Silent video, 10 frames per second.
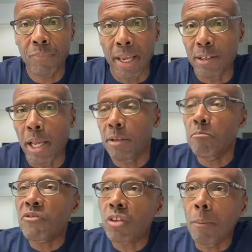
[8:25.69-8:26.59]
And,
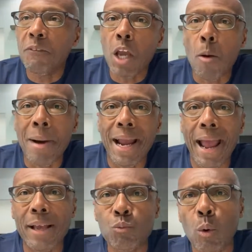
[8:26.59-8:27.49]
and some of y'all might
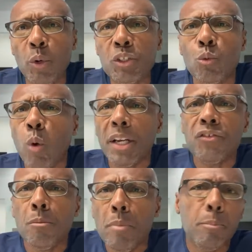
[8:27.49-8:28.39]
ask, well, Richard, what
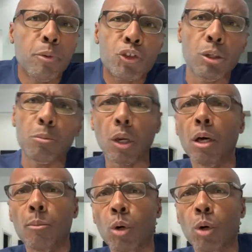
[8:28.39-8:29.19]
is the membership club?